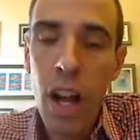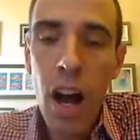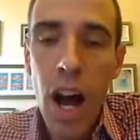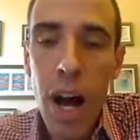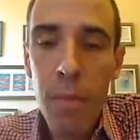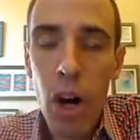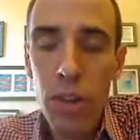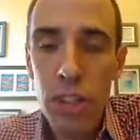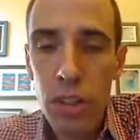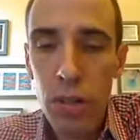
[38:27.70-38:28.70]
I'll
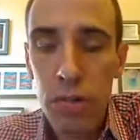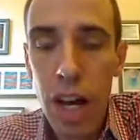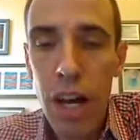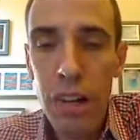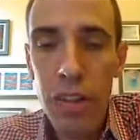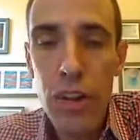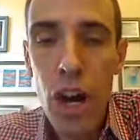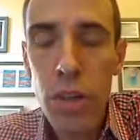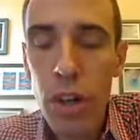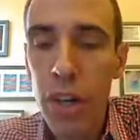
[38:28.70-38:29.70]
just
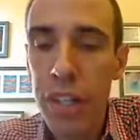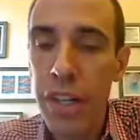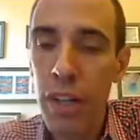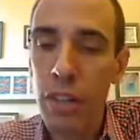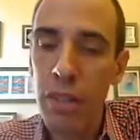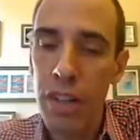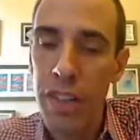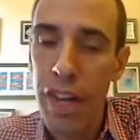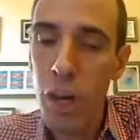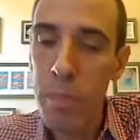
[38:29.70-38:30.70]
note on here
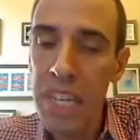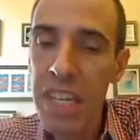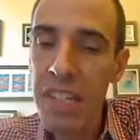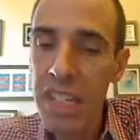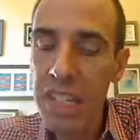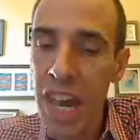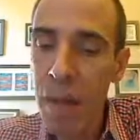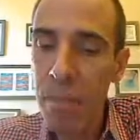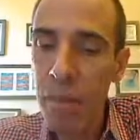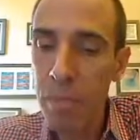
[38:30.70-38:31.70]
that our
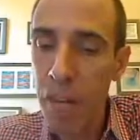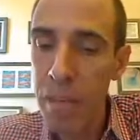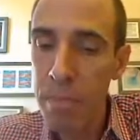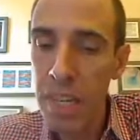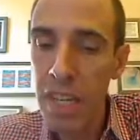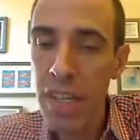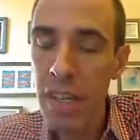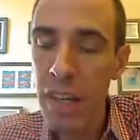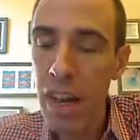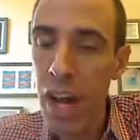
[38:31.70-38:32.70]
PETM might
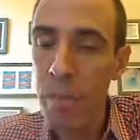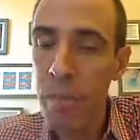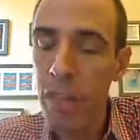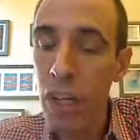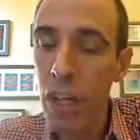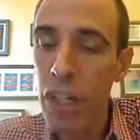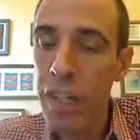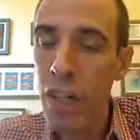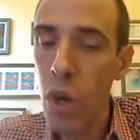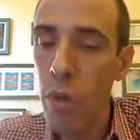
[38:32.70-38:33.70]
be
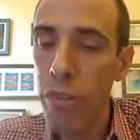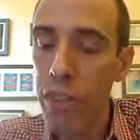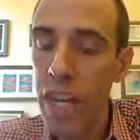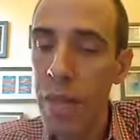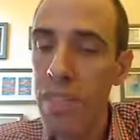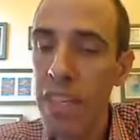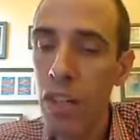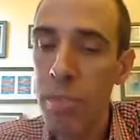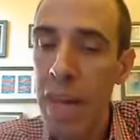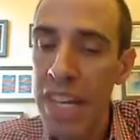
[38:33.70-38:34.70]
occurring over a time
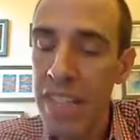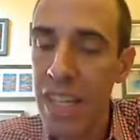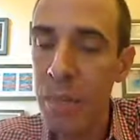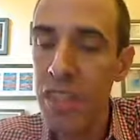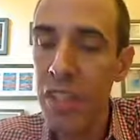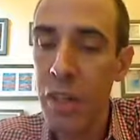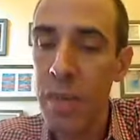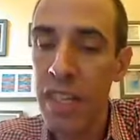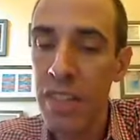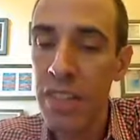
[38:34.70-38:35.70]
scale in many sedimentary
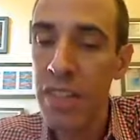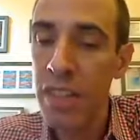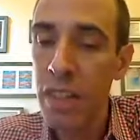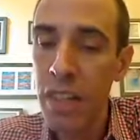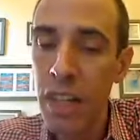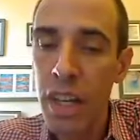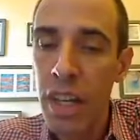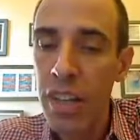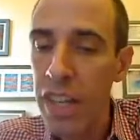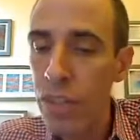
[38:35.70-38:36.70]
basins
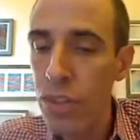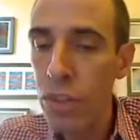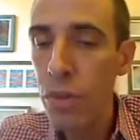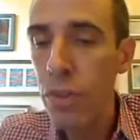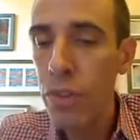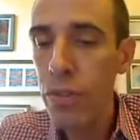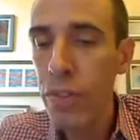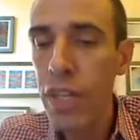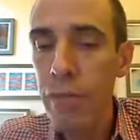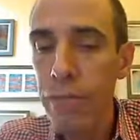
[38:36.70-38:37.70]
that is 2,
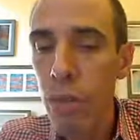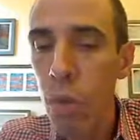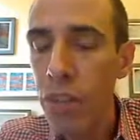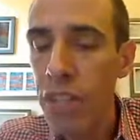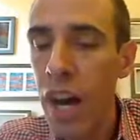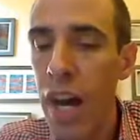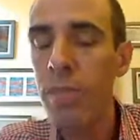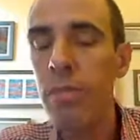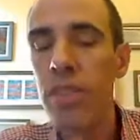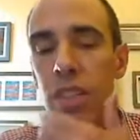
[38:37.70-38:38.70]
3, 4
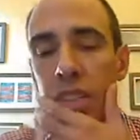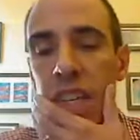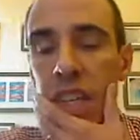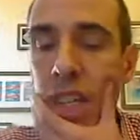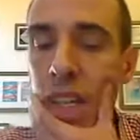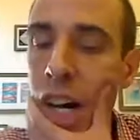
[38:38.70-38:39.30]
times the